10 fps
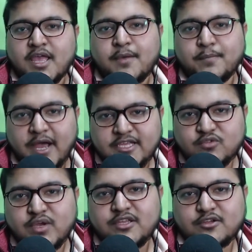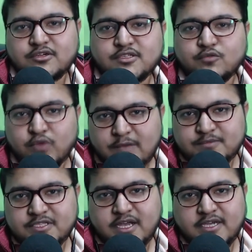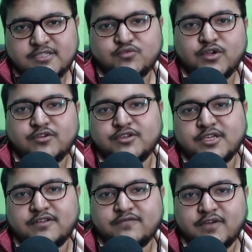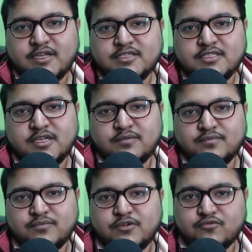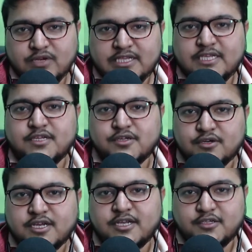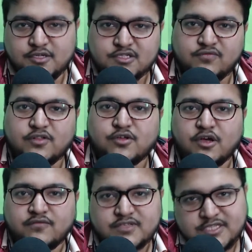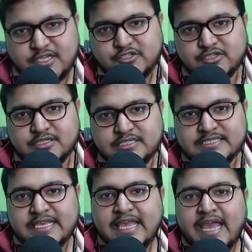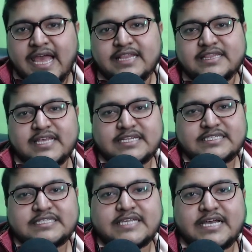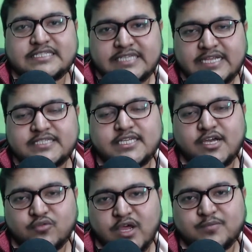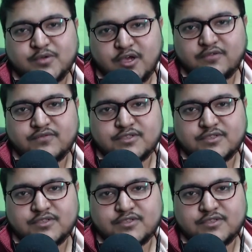By the way, there is a website where you can find some really good and useful conversations, and that is agendaweb.com.